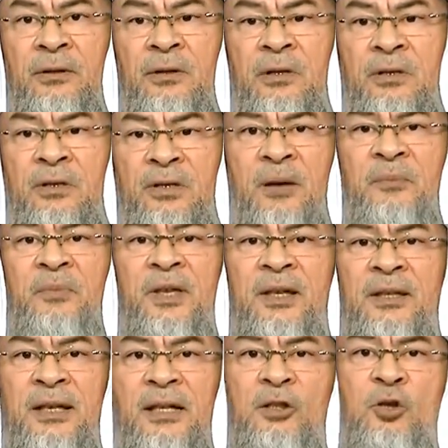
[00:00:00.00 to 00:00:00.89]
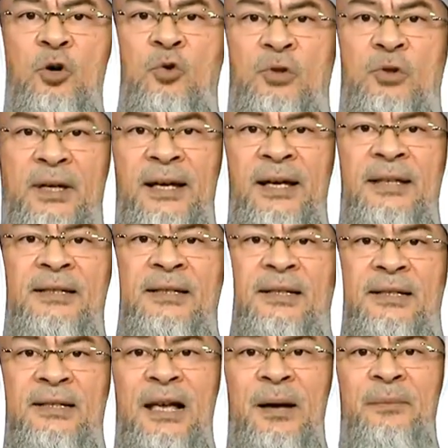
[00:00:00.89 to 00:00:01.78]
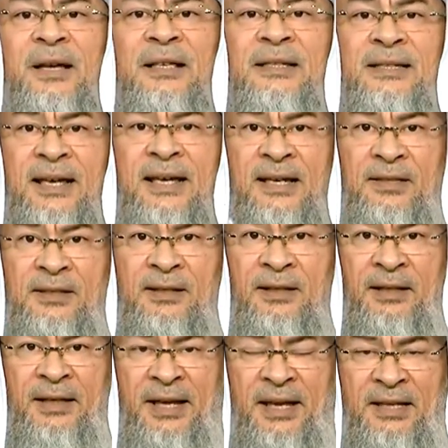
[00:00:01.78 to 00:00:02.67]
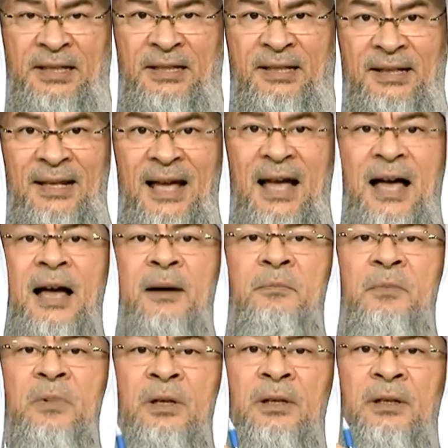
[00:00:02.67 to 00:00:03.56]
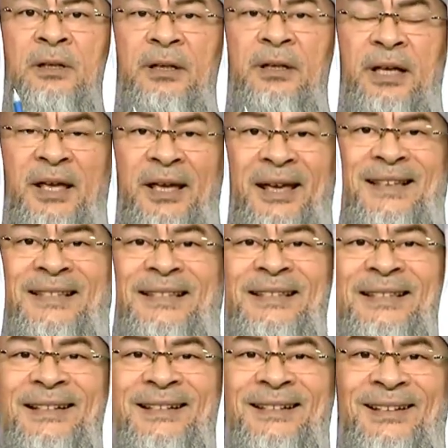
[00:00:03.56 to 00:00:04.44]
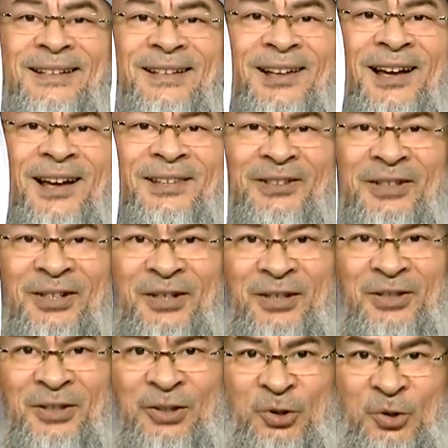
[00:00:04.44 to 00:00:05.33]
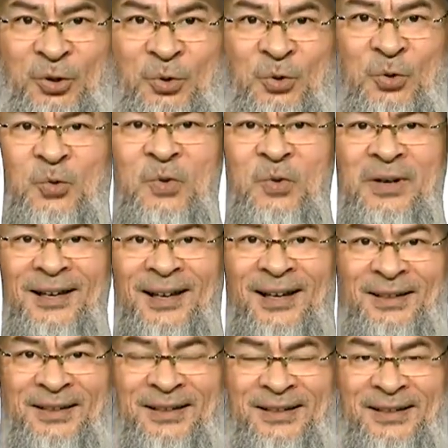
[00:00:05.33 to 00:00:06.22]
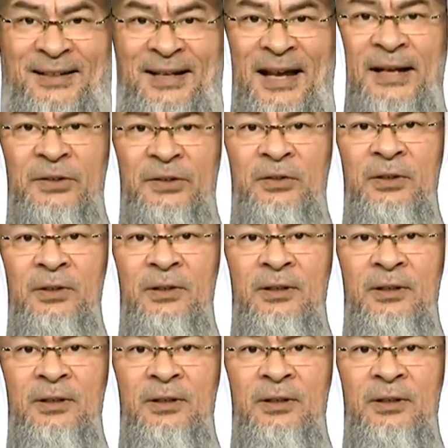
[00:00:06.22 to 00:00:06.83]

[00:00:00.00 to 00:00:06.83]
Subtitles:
something that goes against Islam and says, Islam is not true, not correct,